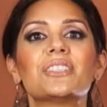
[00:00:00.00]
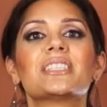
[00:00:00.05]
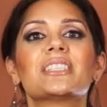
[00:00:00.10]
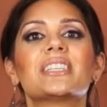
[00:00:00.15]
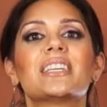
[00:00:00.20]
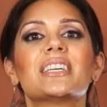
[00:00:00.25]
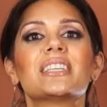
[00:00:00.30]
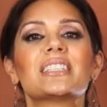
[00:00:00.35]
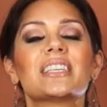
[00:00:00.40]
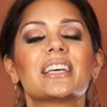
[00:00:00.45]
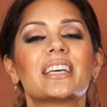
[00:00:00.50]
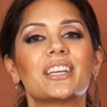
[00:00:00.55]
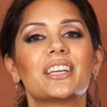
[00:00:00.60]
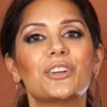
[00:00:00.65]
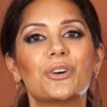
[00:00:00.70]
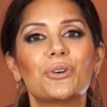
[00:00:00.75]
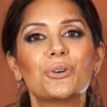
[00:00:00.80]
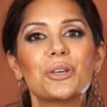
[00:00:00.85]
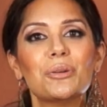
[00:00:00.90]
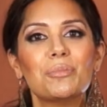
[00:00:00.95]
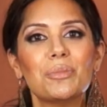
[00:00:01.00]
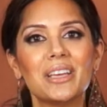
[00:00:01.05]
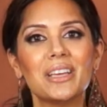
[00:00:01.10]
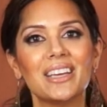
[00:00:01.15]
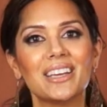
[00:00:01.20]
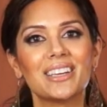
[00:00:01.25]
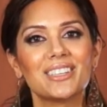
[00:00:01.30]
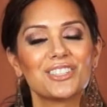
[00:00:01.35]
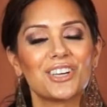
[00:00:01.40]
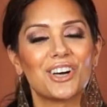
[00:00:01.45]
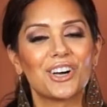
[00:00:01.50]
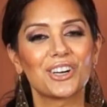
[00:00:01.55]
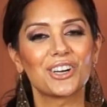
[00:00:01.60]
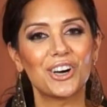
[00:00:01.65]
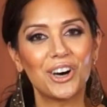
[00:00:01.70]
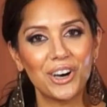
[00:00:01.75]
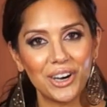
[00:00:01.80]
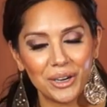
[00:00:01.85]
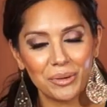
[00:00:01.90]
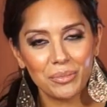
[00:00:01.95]
visit us at anokhi media dot
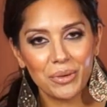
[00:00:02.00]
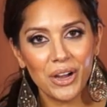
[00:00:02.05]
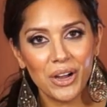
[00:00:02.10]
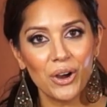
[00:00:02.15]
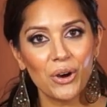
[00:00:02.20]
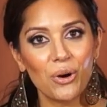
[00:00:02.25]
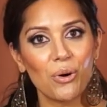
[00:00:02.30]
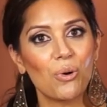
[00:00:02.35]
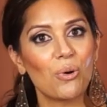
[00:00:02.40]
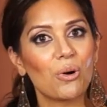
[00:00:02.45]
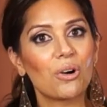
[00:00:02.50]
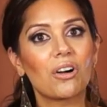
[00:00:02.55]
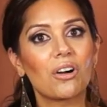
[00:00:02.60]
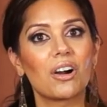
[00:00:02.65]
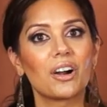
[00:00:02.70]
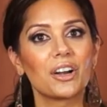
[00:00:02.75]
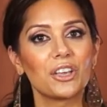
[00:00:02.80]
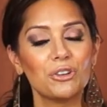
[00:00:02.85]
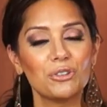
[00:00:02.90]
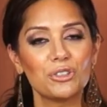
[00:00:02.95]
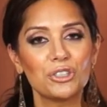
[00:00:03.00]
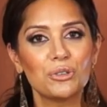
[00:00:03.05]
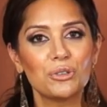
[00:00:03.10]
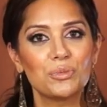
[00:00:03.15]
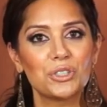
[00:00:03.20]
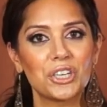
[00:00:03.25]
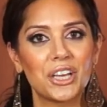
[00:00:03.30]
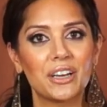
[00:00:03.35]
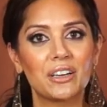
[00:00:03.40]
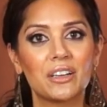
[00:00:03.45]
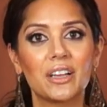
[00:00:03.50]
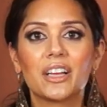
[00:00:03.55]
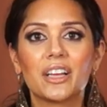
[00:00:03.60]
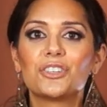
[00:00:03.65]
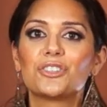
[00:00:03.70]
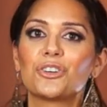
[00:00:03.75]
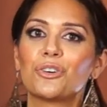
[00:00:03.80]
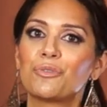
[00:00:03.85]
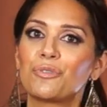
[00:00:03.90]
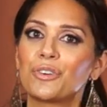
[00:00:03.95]
com or our YouTube channel,
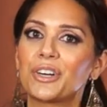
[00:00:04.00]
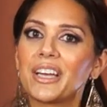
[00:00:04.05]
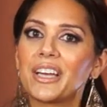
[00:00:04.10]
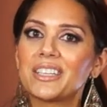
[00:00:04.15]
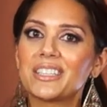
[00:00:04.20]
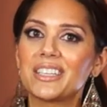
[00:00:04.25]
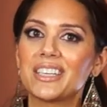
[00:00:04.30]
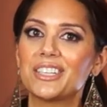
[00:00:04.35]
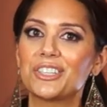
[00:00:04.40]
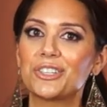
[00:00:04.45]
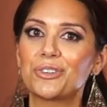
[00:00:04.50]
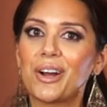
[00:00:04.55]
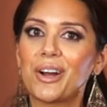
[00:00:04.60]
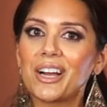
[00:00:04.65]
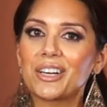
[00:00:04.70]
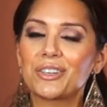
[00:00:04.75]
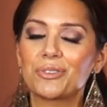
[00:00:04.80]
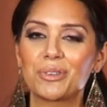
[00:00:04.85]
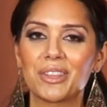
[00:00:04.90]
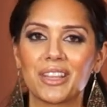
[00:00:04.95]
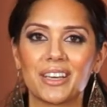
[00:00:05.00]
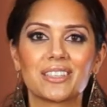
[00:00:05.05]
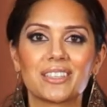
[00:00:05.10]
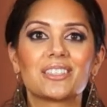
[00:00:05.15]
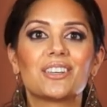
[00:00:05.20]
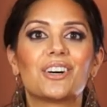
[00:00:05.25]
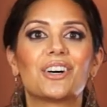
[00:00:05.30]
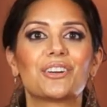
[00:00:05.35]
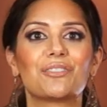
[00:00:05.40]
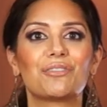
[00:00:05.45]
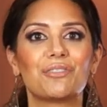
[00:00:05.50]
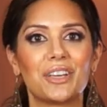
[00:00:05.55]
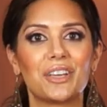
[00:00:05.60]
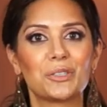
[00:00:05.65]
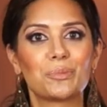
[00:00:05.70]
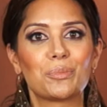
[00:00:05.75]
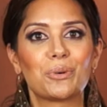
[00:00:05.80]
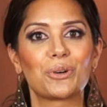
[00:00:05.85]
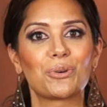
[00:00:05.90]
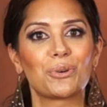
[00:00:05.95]
and don't forget to interact with us on
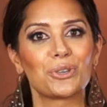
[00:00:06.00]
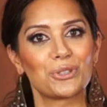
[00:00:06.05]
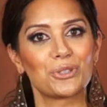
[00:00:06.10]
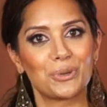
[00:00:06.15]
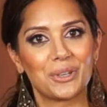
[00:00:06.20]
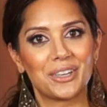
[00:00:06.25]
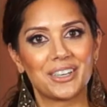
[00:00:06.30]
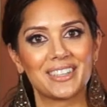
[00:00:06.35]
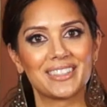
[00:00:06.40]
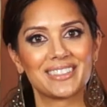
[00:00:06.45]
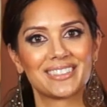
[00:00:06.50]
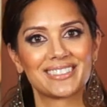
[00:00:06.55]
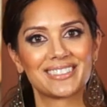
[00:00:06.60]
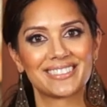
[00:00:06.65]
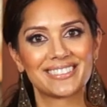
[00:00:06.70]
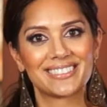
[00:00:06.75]
Facebook or Twitter.